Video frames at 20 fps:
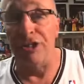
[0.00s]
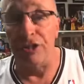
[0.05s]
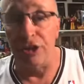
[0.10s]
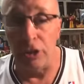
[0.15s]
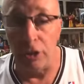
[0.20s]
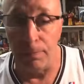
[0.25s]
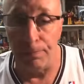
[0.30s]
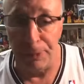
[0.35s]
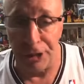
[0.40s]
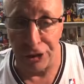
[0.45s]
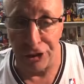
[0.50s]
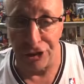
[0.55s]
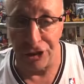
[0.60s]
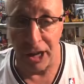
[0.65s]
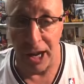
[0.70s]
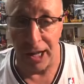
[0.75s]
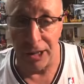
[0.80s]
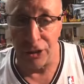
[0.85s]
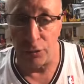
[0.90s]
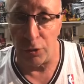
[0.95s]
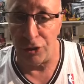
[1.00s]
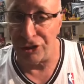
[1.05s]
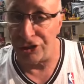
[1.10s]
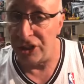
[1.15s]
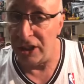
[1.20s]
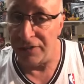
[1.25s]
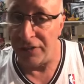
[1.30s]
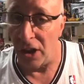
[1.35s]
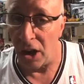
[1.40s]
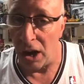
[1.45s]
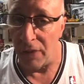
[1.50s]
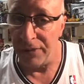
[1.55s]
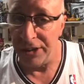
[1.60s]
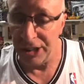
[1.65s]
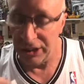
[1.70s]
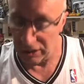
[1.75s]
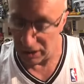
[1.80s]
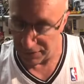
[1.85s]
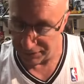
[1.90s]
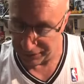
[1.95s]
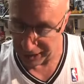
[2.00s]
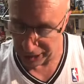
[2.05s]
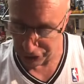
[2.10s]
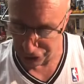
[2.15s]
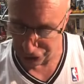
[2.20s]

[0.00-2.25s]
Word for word: Little Big Shots with Steve Harvey. Love that